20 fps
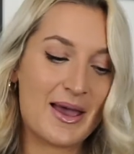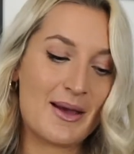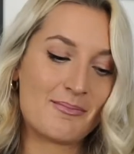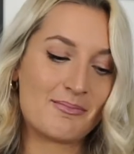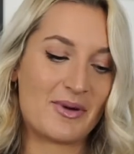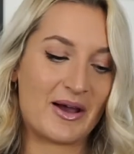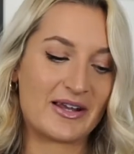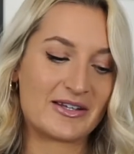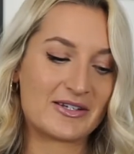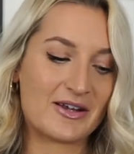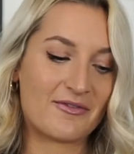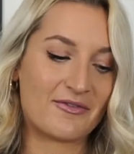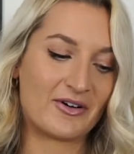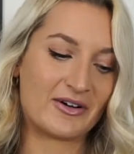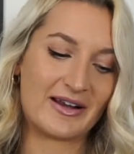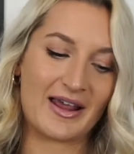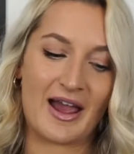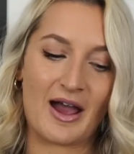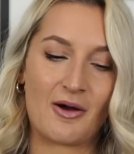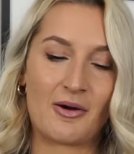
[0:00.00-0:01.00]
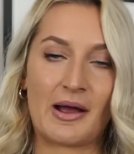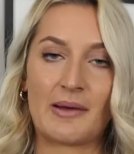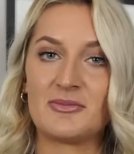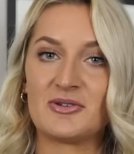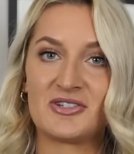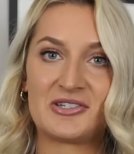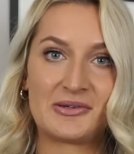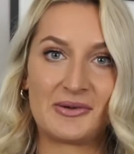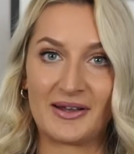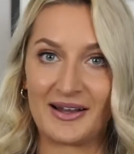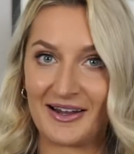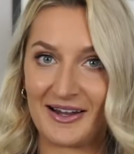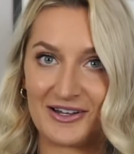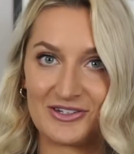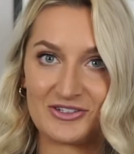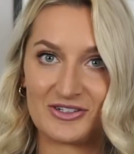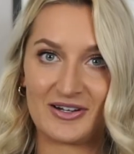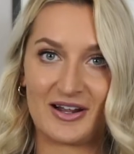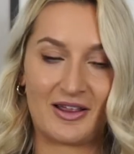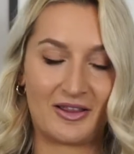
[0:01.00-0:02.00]
But for now, I'm just doing
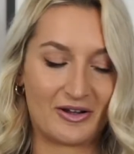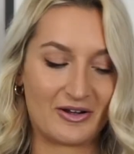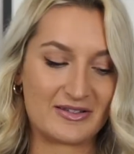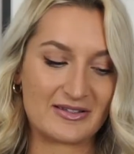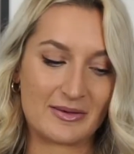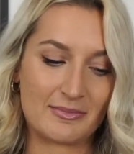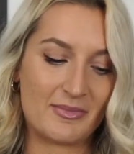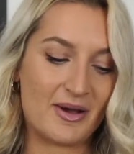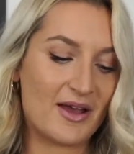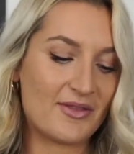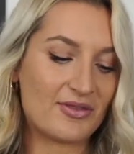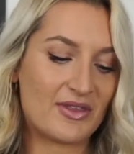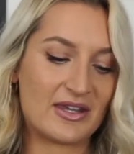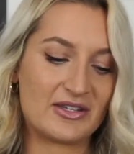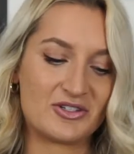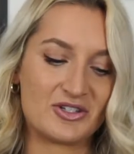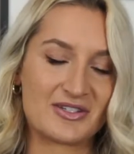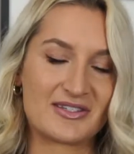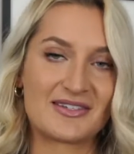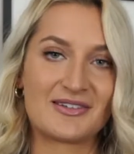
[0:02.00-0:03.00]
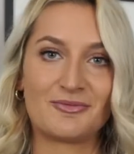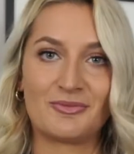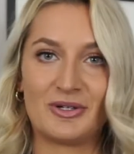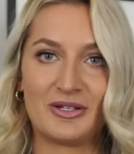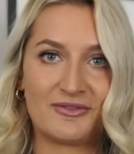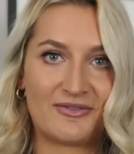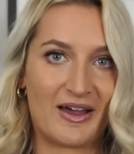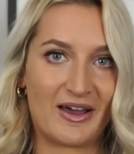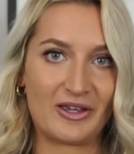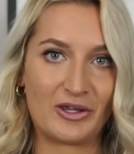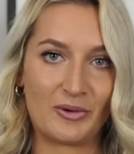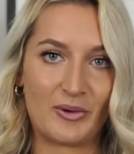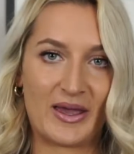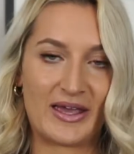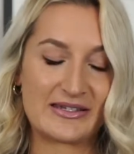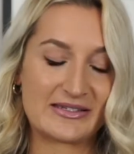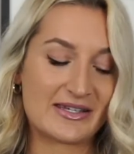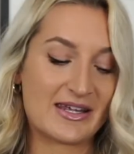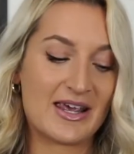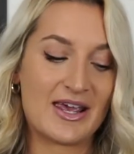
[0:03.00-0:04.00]
$100 a month and just
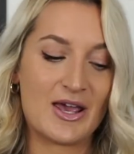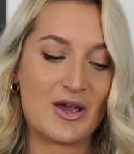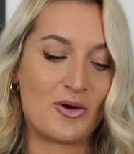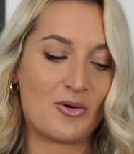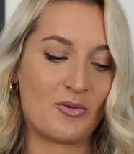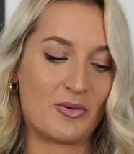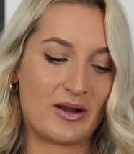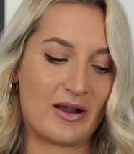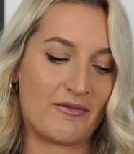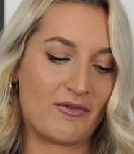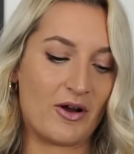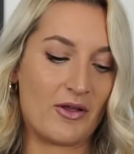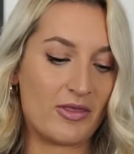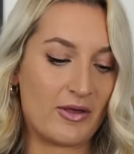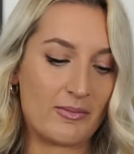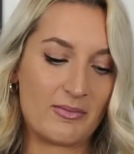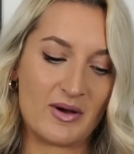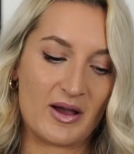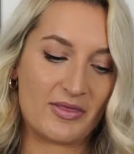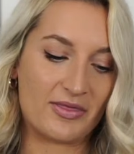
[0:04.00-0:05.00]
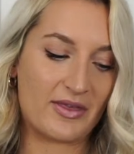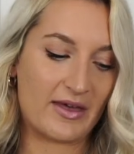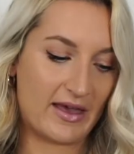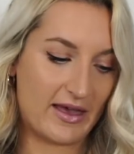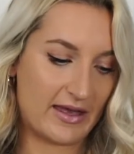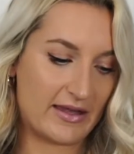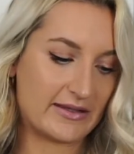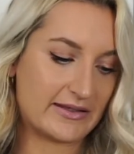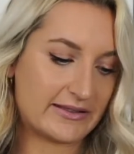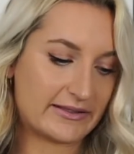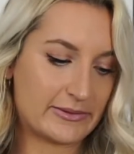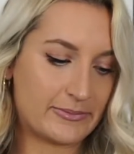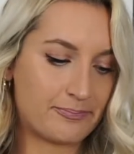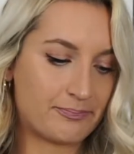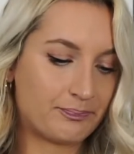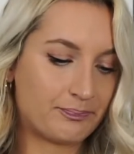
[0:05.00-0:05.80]
reevaluate whenever the month ends.